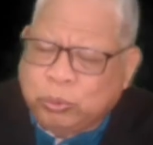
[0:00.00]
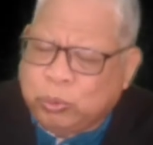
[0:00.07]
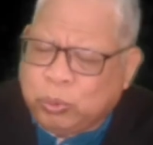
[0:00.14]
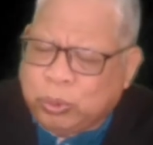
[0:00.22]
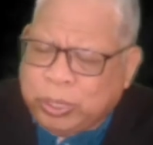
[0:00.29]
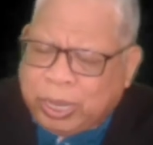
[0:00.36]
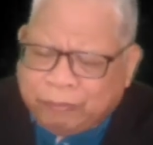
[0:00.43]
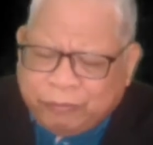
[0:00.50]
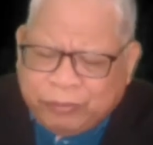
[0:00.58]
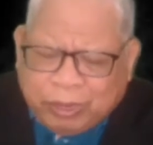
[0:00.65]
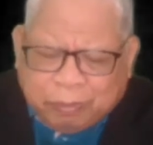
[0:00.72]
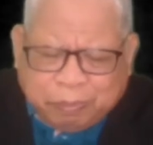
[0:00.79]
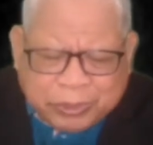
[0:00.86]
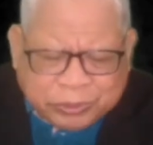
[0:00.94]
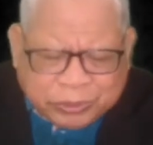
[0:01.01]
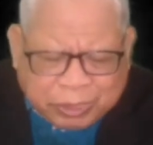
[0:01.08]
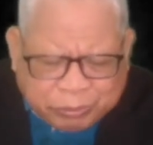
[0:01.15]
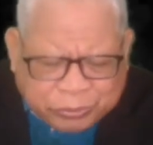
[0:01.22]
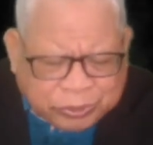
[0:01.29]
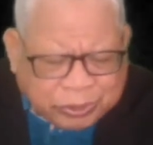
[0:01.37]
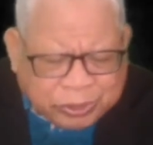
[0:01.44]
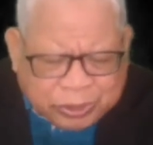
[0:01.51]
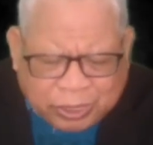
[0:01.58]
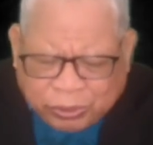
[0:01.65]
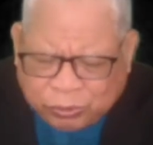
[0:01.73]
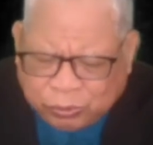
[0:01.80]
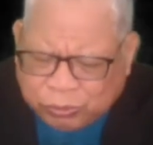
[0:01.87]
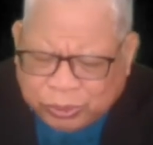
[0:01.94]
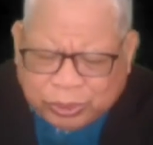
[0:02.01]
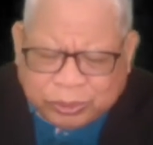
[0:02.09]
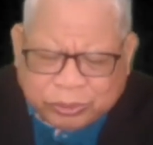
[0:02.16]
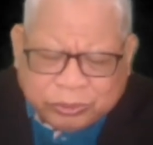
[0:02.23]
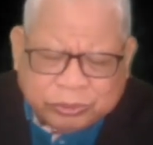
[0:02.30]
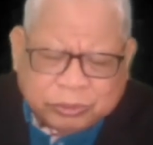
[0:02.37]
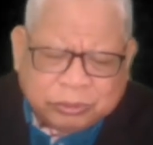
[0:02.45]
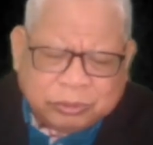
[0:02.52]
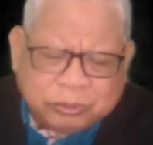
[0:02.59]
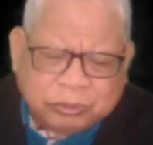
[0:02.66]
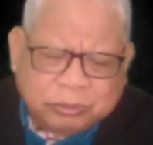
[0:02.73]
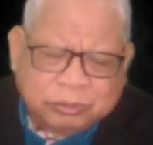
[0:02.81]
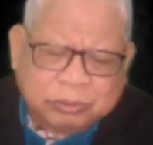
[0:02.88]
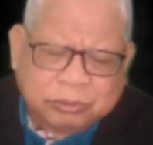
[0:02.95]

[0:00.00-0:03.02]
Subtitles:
You don't have their perception, their knowledge.